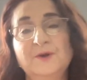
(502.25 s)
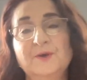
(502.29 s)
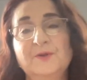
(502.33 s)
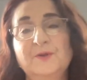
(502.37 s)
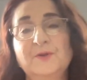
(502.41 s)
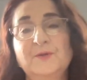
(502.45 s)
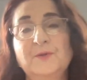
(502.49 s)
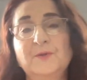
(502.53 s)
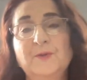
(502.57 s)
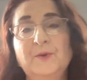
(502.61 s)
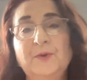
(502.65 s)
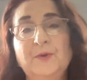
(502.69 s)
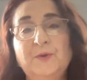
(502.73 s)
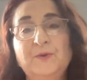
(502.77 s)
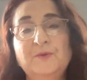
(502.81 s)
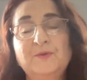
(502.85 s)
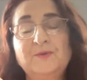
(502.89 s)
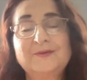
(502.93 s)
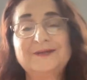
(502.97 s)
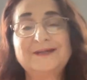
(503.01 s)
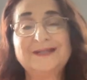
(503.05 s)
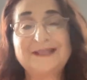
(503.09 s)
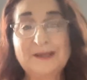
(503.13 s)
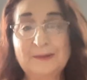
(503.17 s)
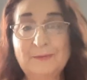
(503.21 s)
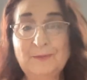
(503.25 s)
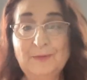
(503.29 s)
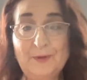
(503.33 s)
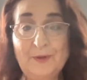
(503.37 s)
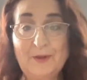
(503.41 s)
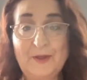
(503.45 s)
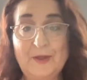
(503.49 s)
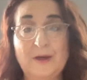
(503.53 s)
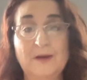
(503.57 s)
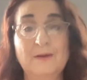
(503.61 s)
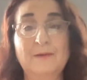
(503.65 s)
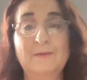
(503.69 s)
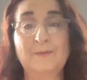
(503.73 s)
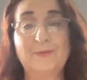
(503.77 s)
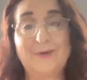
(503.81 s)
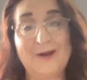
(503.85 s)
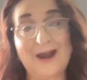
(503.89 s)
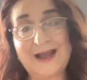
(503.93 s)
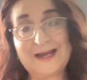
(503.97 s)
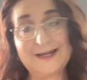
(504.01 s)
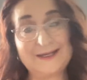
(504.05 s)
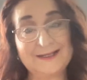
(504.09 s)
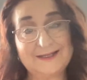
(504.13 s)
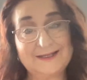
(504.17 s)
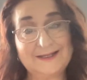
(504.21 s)
through simple
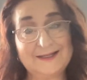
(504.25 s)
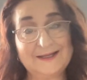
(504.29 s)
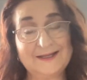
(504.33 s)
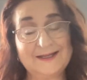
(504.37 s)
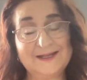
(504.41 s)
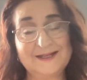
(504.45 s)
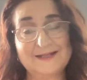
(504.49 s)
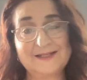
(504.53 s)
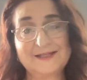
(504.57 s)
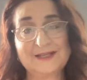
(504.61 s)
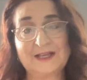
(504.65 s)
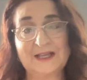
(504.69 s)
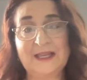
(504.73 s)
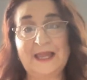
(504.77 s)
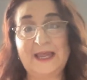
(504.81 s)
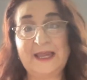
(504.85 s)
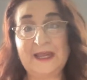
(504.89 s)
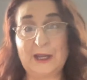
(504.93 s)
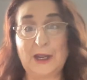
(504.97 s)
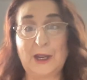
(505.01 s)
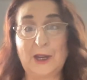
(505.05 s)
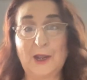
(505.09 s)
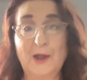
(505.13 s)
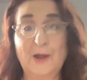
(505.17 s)
practices like